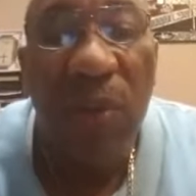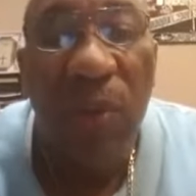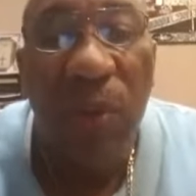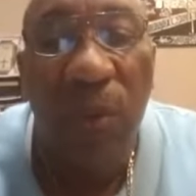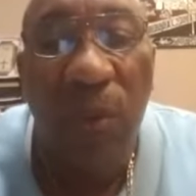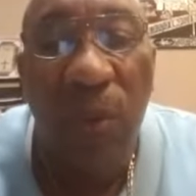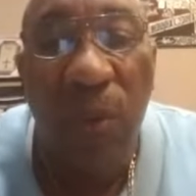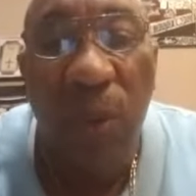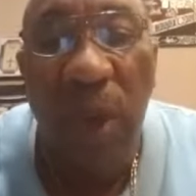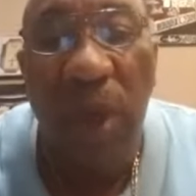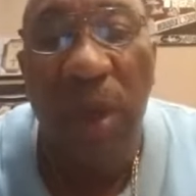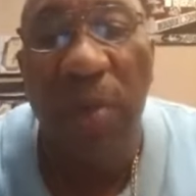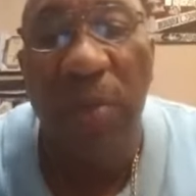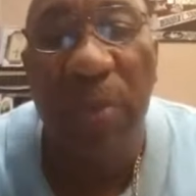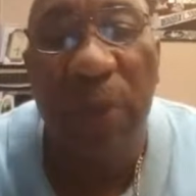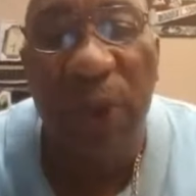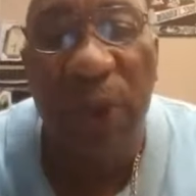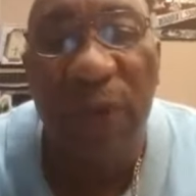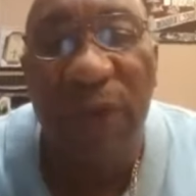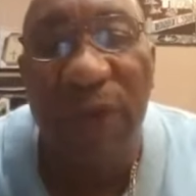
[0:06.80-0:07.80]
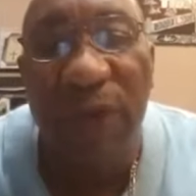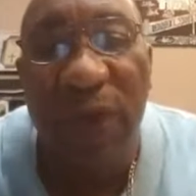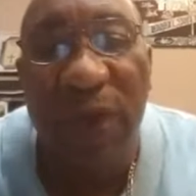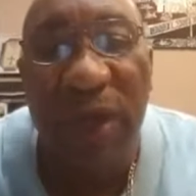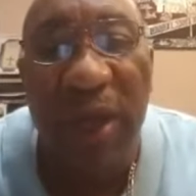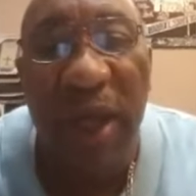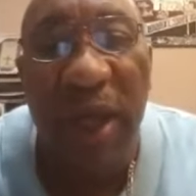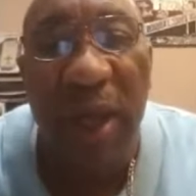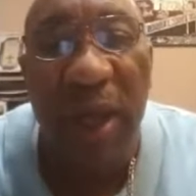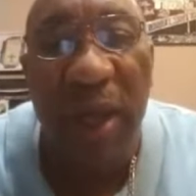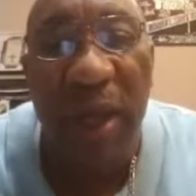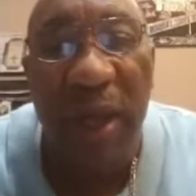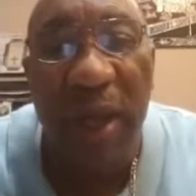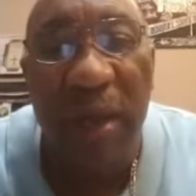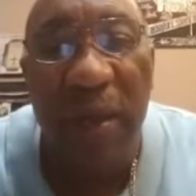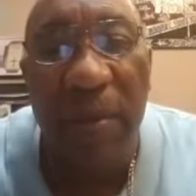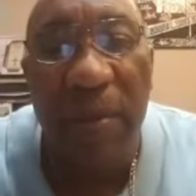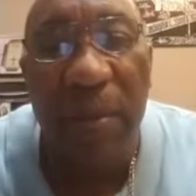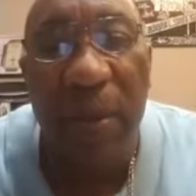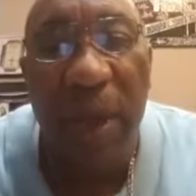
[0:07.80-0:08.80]
What a beautiful
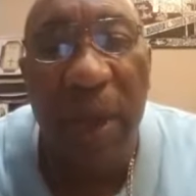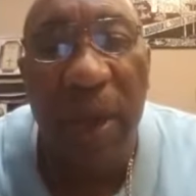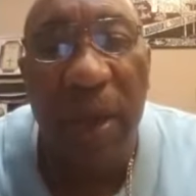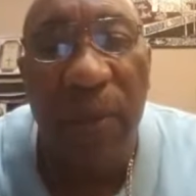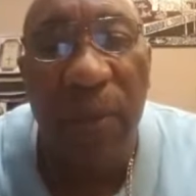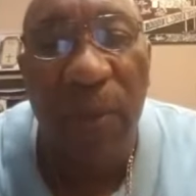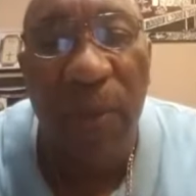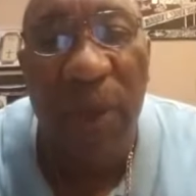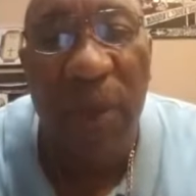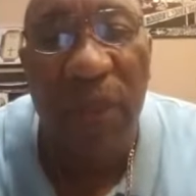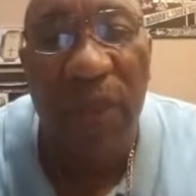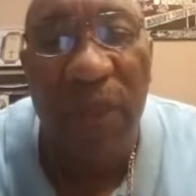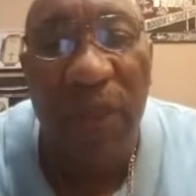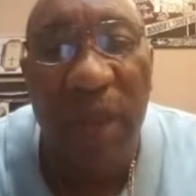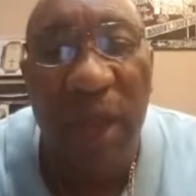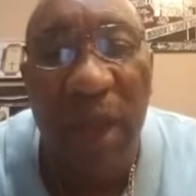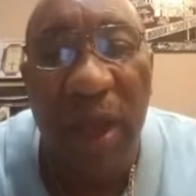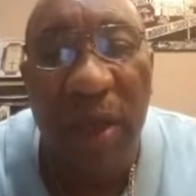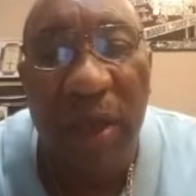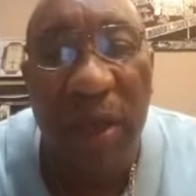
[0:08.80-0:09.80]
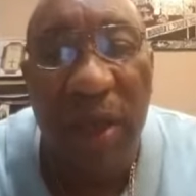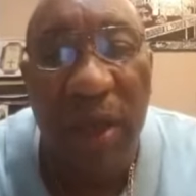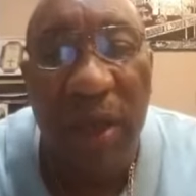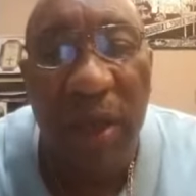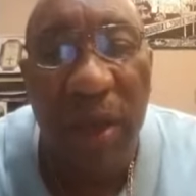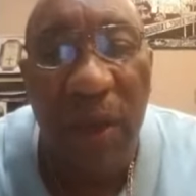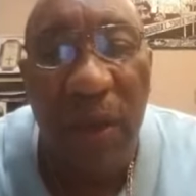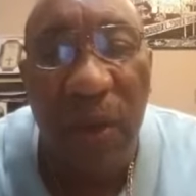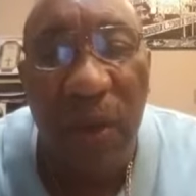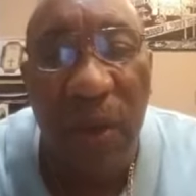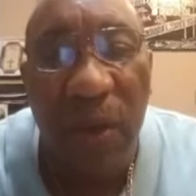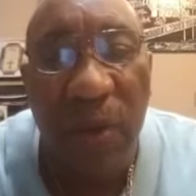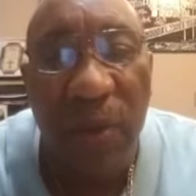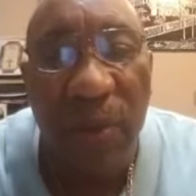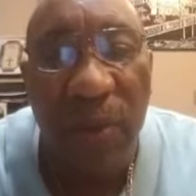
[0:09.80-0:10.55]
day. Amen. We thank the Lord.